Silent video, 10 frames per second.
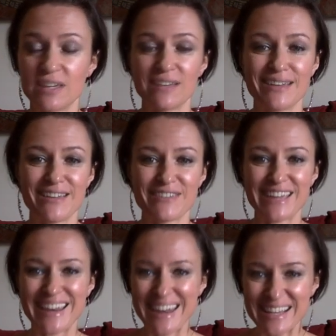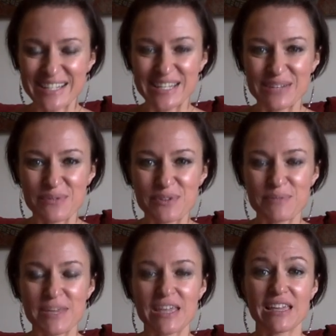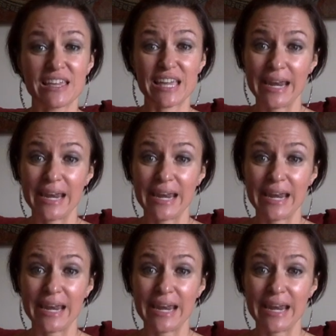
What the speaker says: and have connected with me and